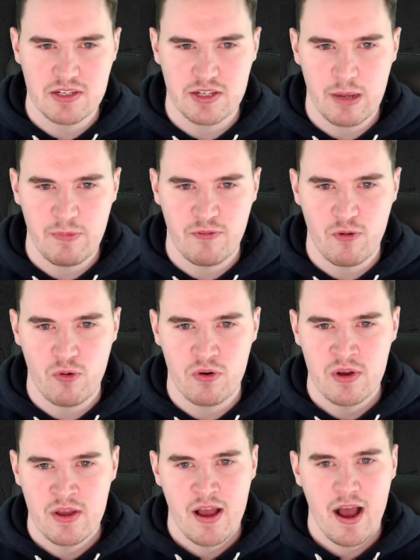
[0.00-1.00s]
ago, before
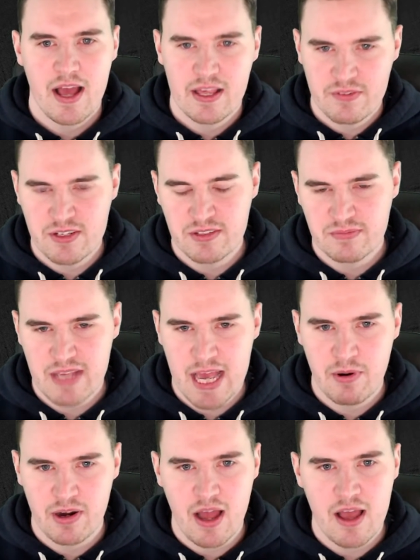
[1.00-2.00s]
I even came
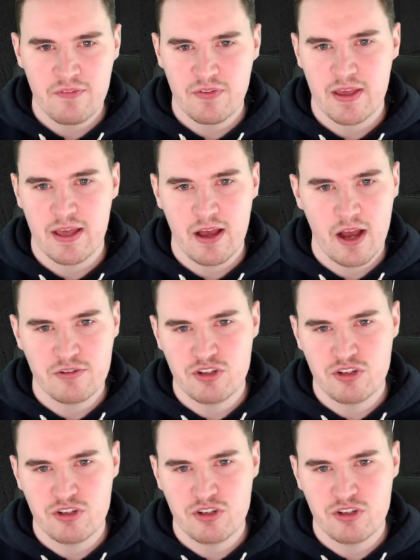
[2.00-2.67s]
on live here,